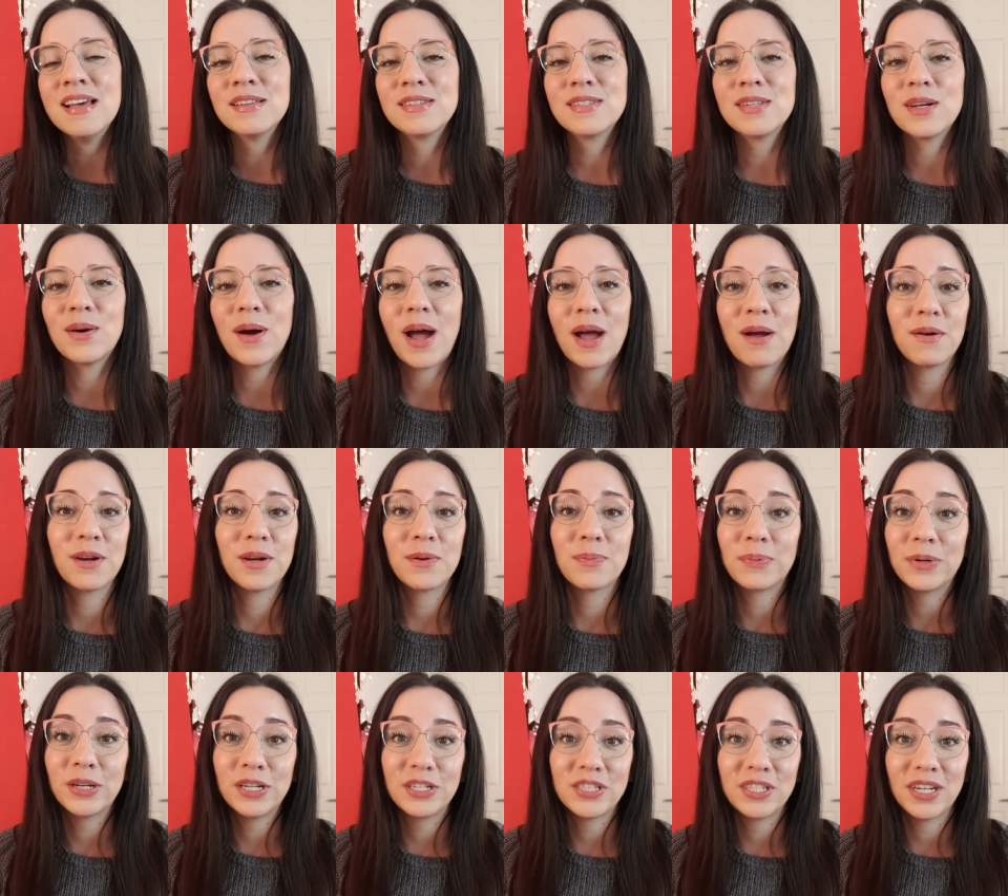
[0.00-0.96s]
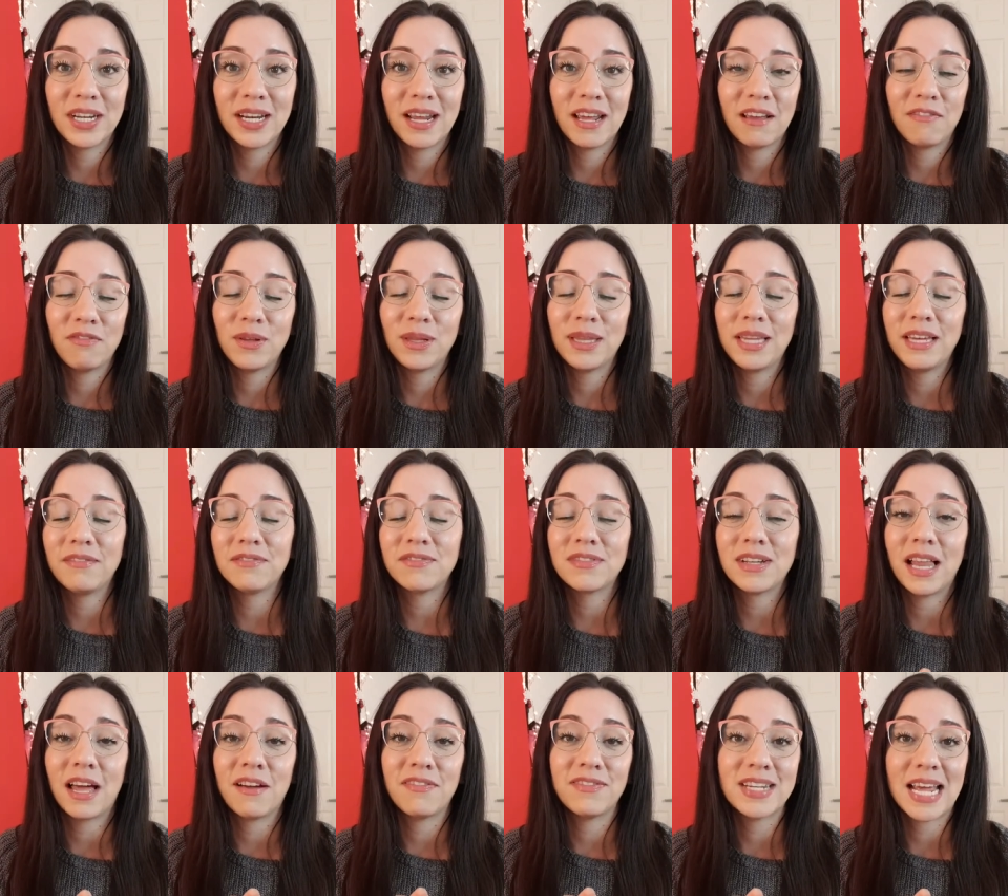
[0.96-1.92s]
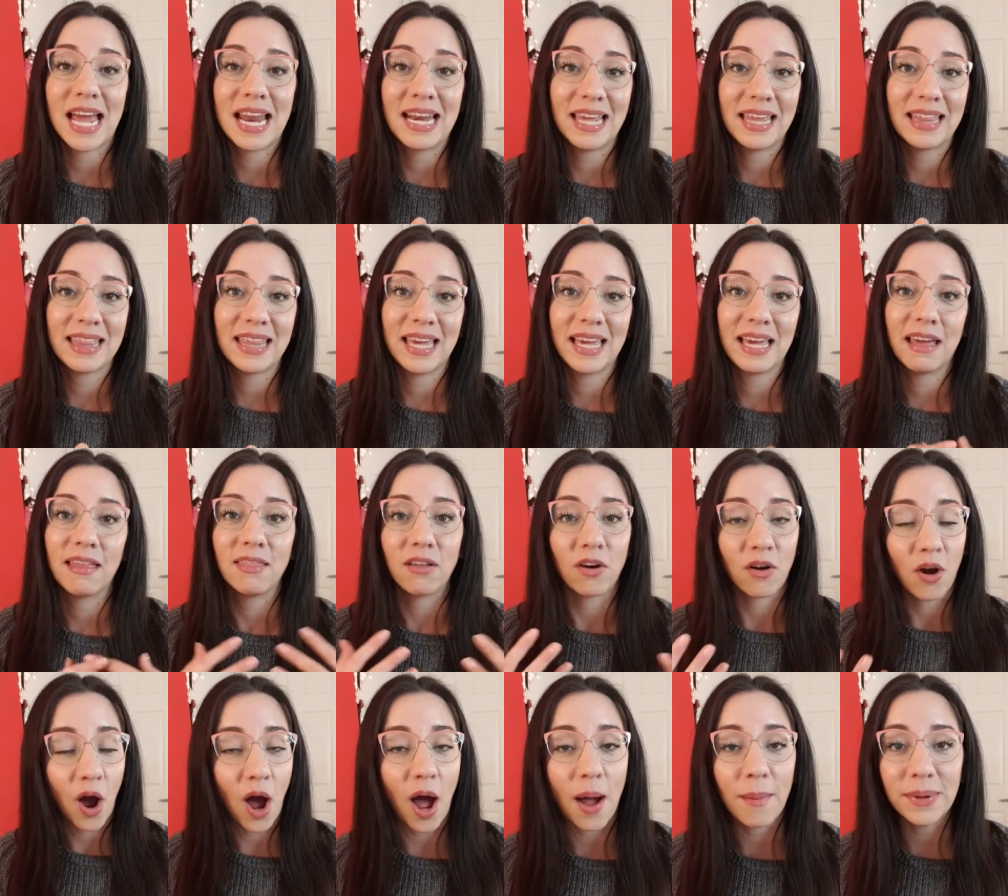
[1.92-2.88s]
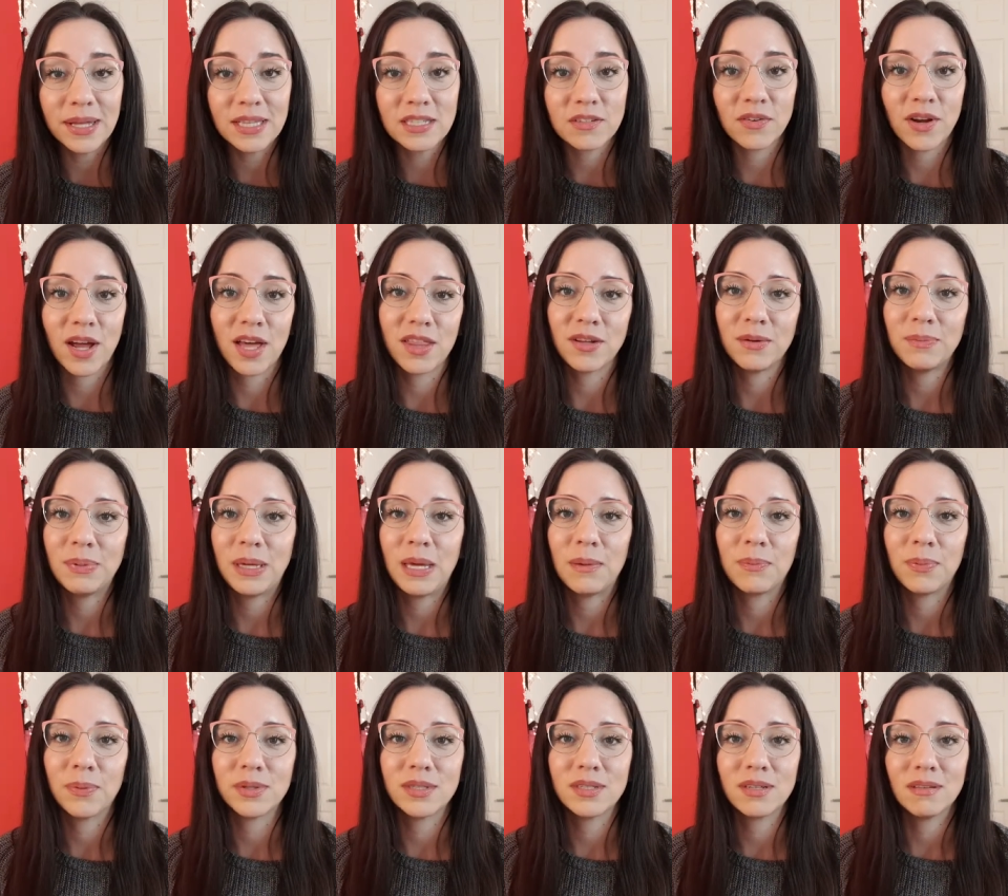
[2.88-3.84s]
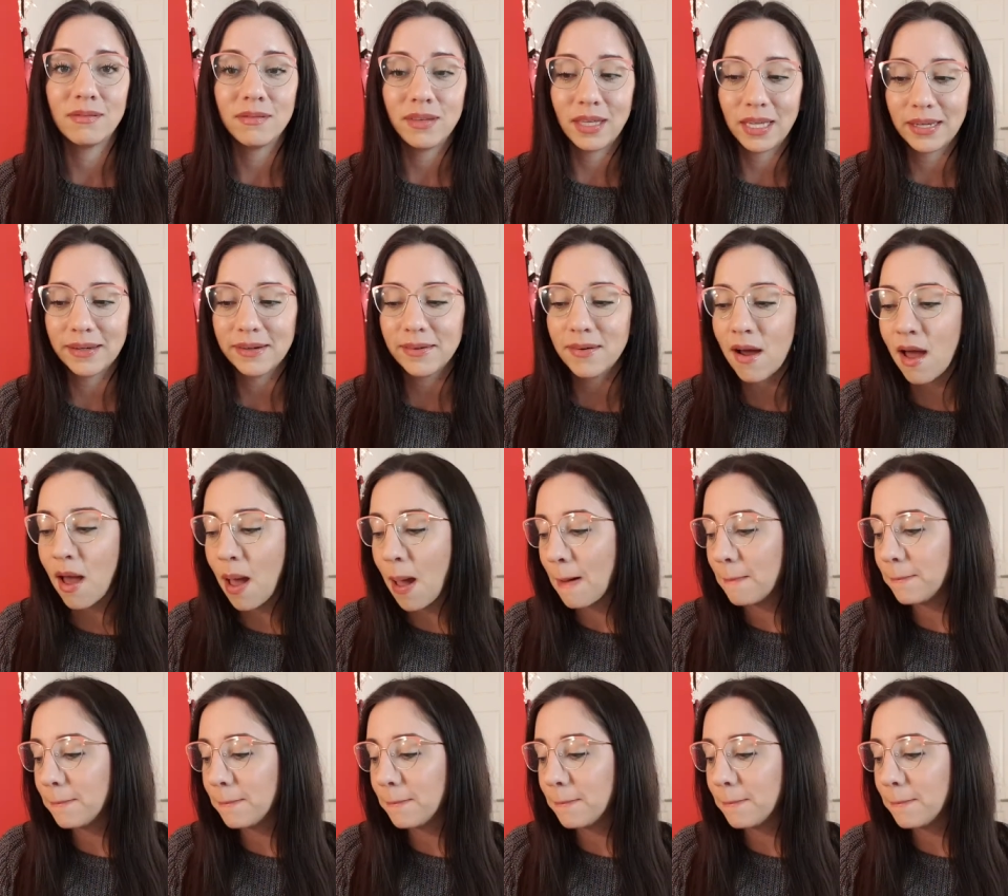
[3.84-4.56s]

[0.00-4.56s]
So I would appreciate it if you leave left anything in the comments for other people to view.